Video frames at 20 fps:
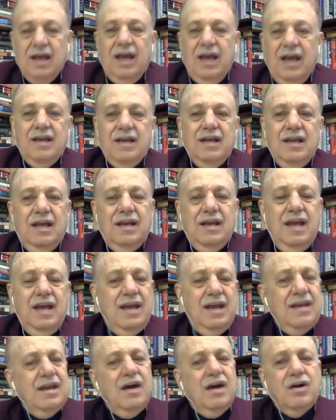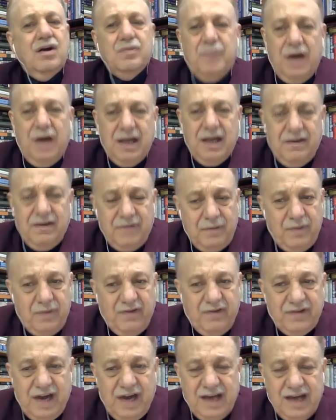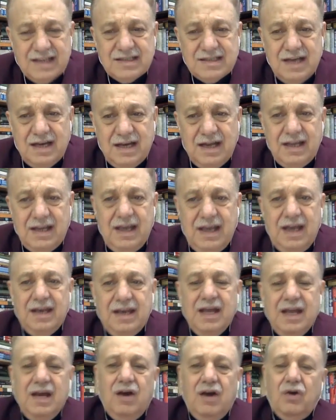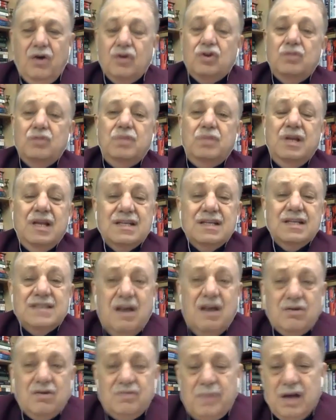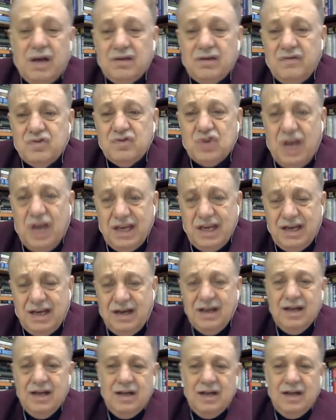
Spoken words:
India or Afghanistan again, or could be the south part of China.